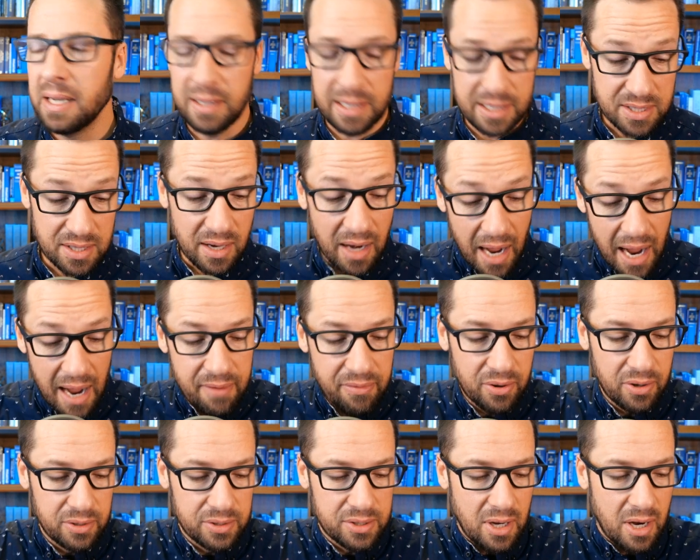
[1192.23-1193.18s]
at least that I've
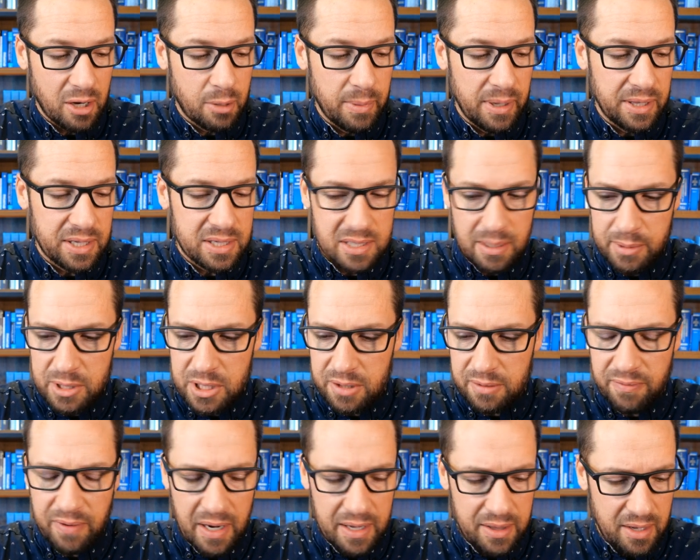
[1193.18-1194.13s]
heard talk about this. Let me just
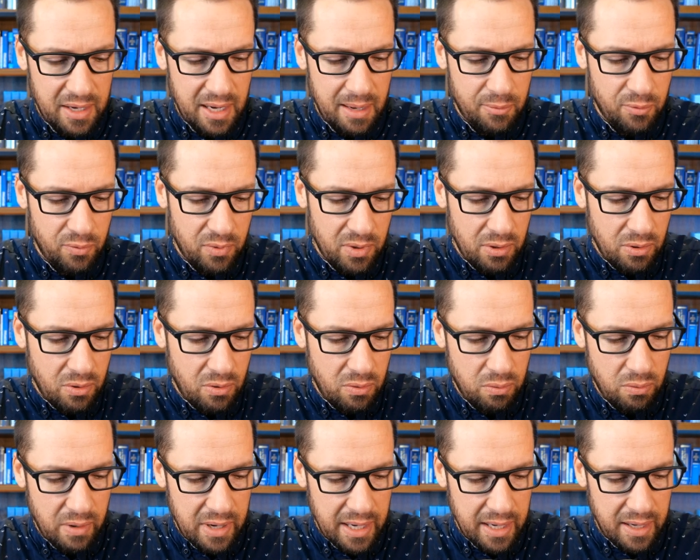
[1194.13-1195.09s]
find the name real
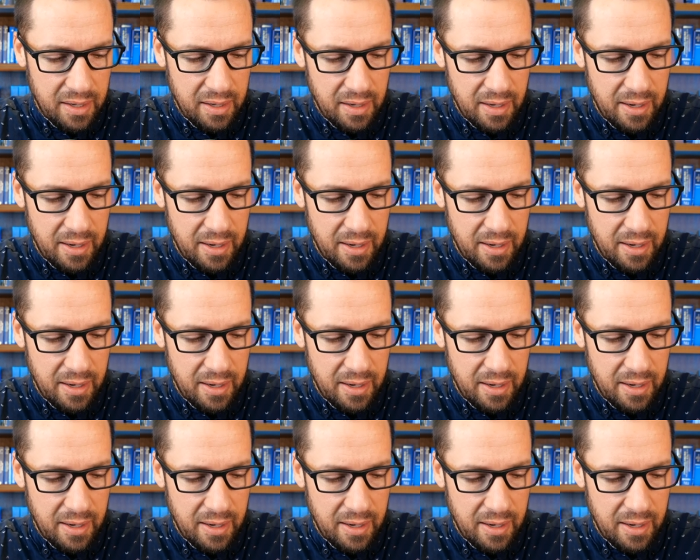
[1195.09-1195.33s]
quick.